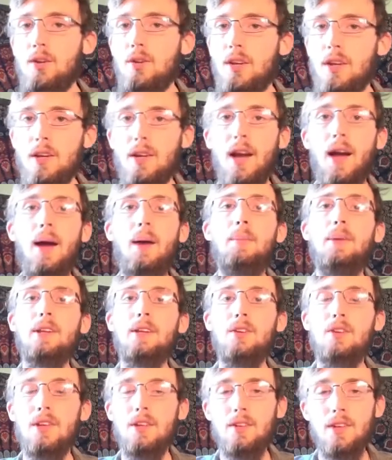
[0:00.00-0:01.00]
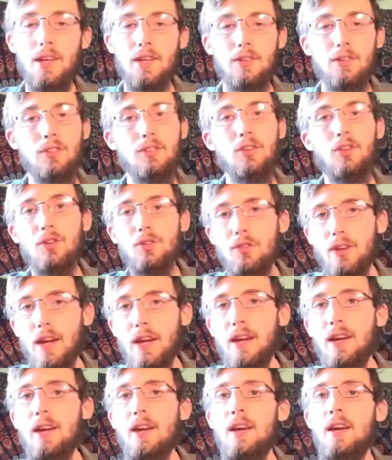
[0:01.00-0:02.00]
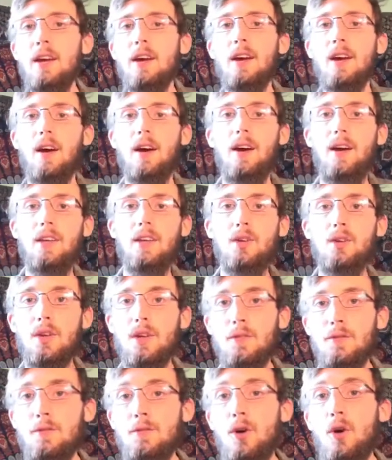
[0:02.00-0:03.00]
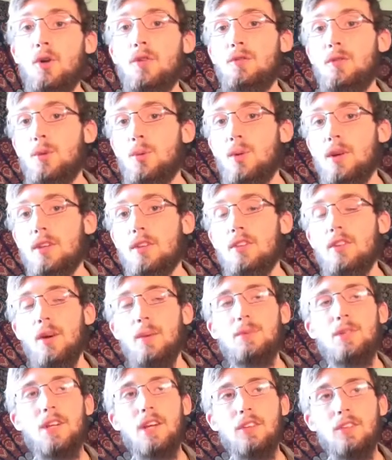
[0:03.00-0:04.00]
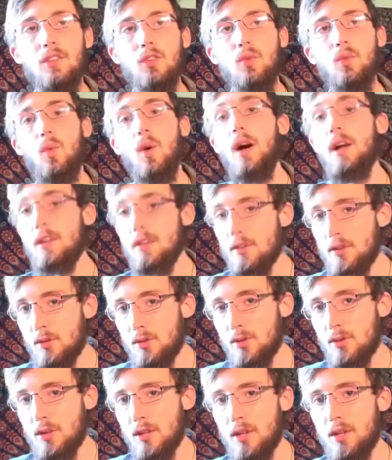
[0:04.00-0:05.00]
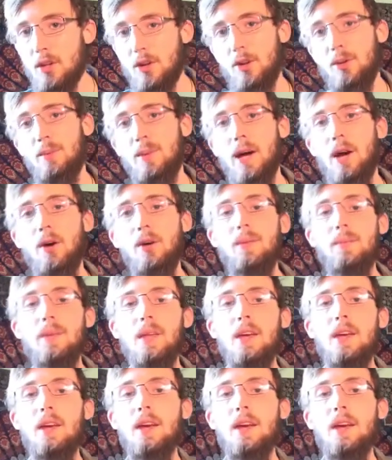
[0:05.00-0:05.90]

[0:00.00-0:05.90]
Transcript: You can comment, you can take a survey, you can vote for what subjects you want to hear about,